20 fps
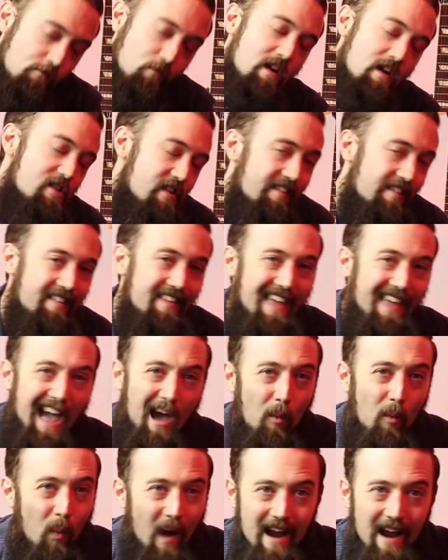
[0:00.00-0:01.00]
which is get
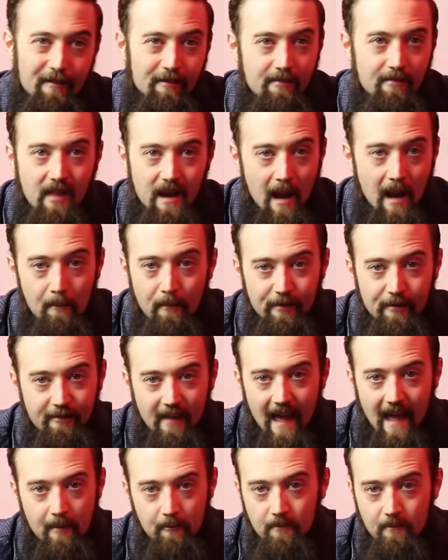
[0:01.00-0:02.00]
away from the numbers
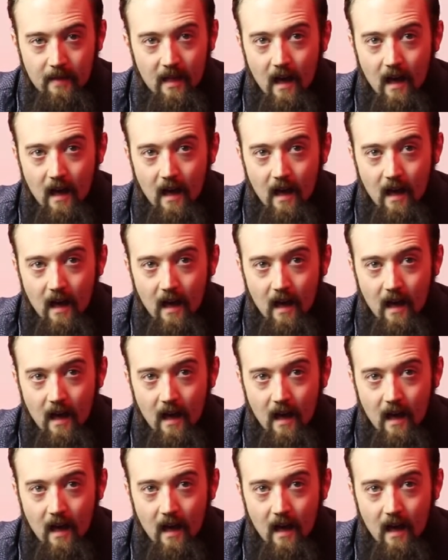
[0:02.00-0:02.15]
game.